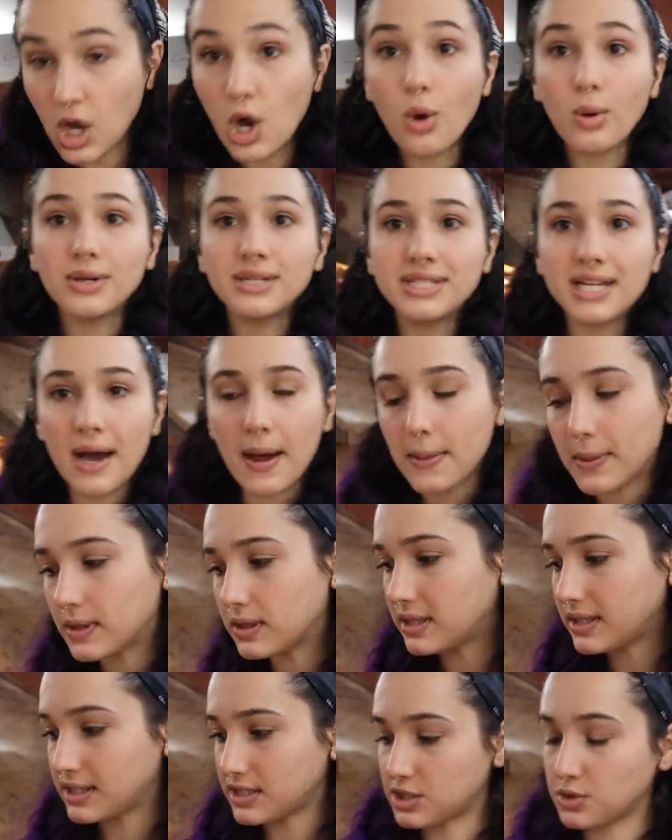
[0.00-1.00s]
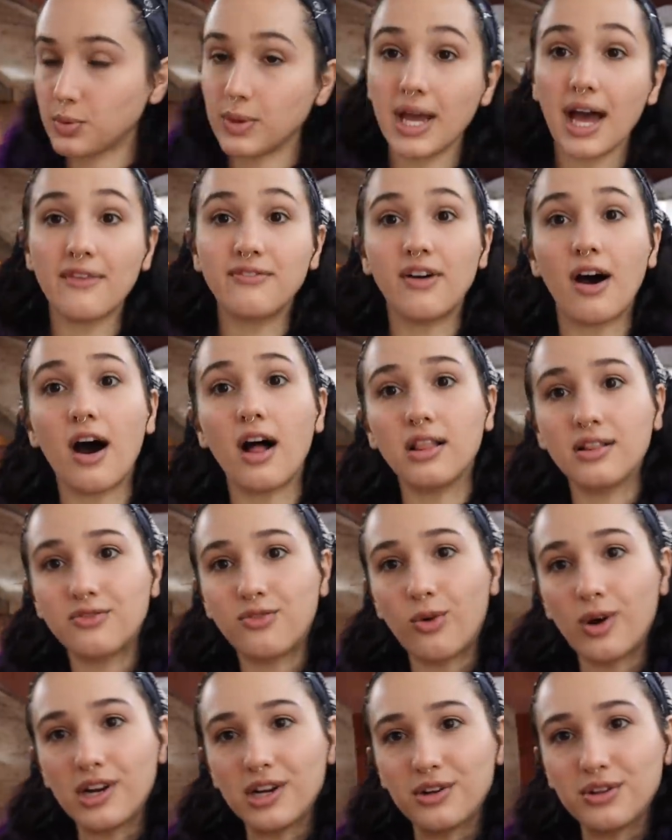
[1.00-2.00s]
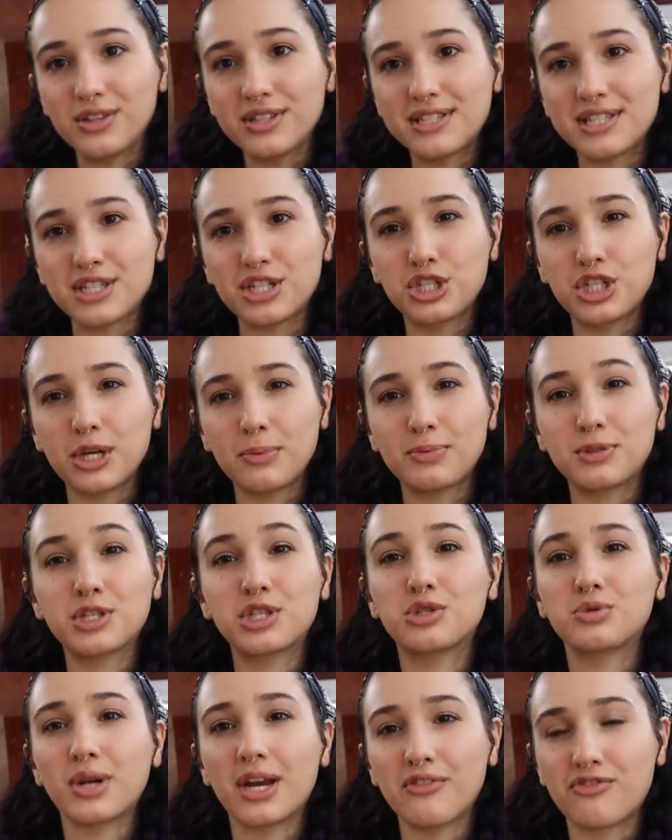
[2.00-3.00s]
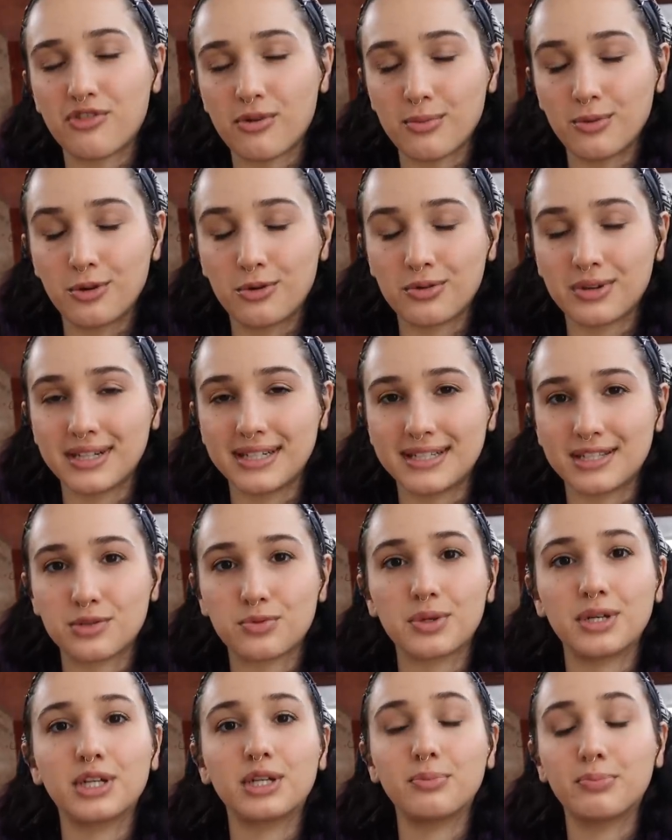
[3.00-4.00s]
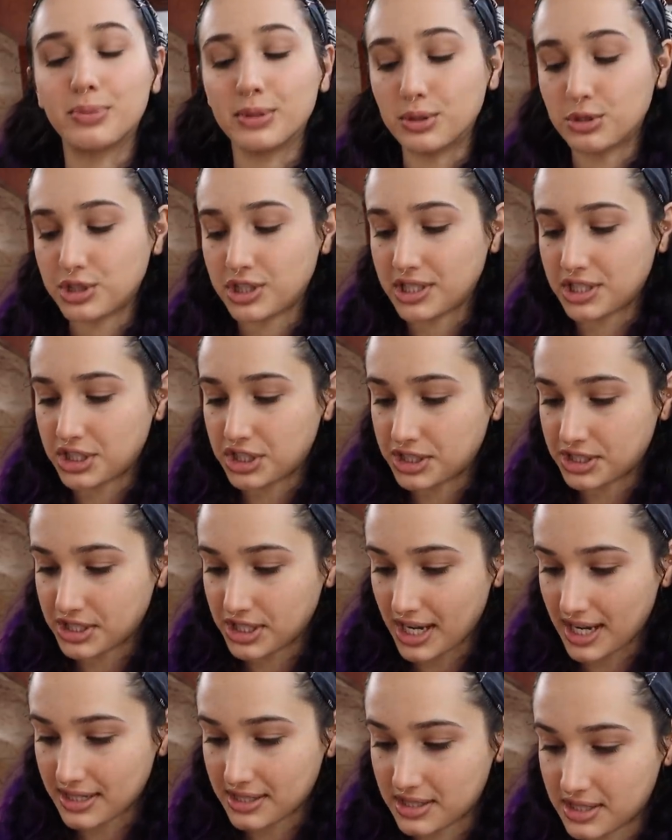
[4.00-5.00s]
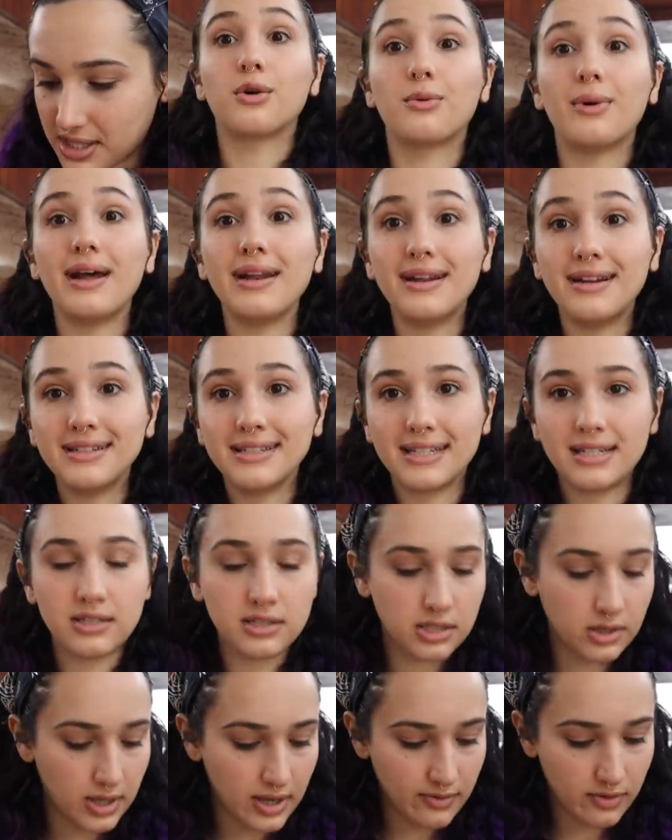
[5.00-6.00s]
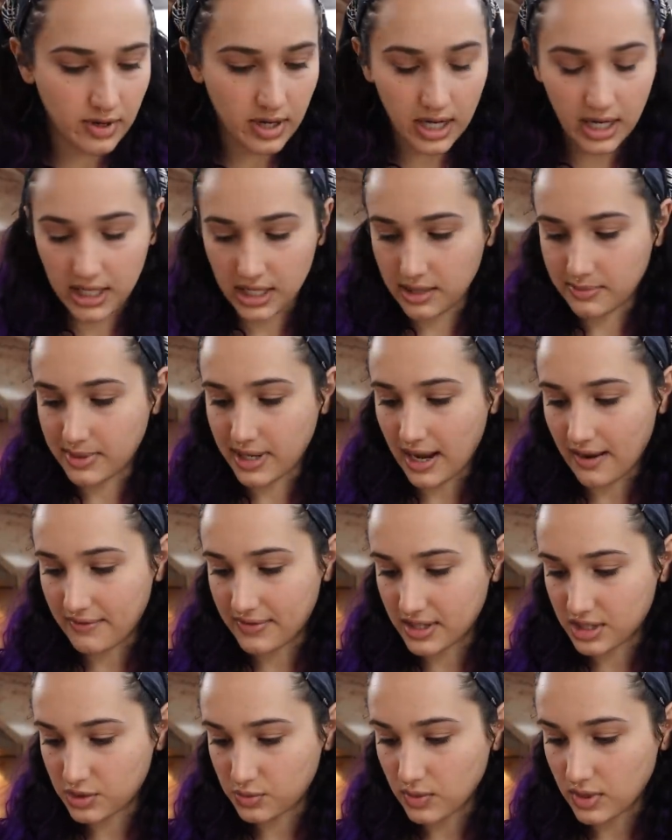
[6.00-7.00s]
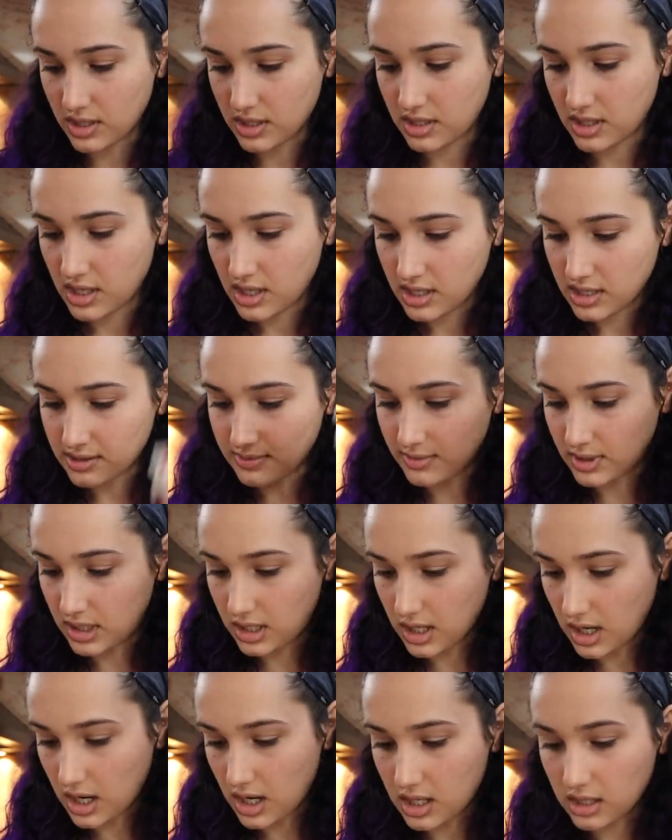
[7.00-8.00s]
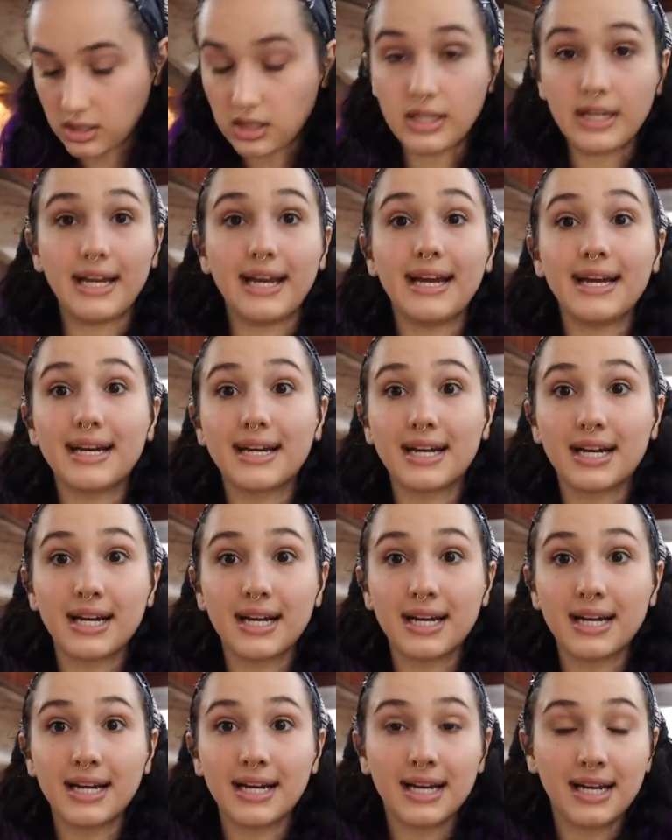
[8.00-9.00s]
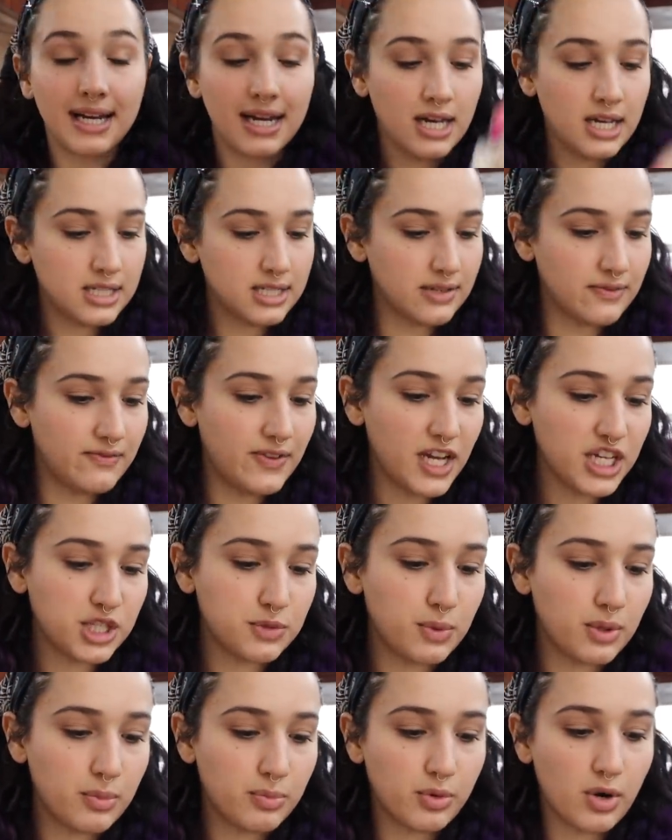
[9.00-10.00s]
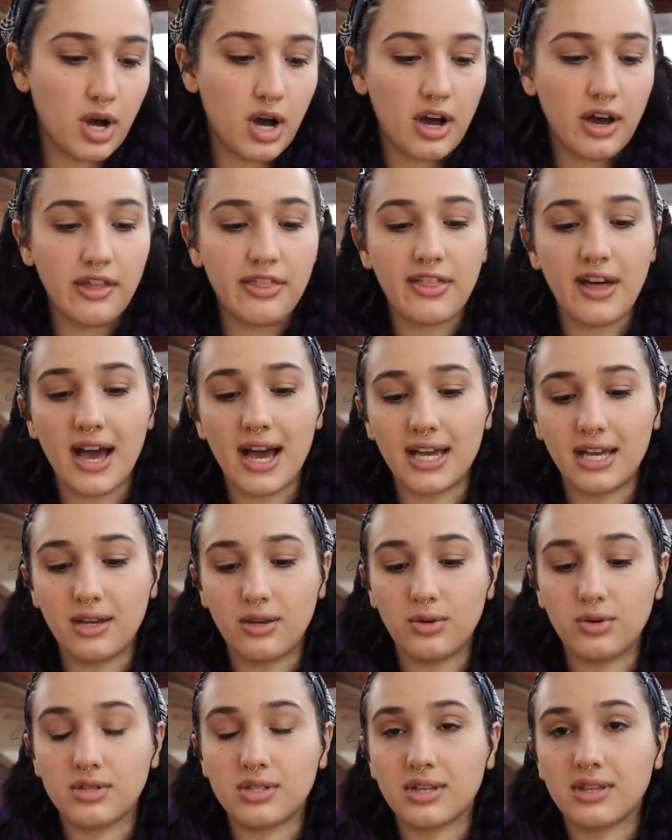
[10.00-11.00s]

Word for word: Going down the list, we have olive oil. This is shipped straight from Greece, real bougie shit. Red onion, don't have a red onion, but I have this one. Some garlic. Some vegetable broth. I use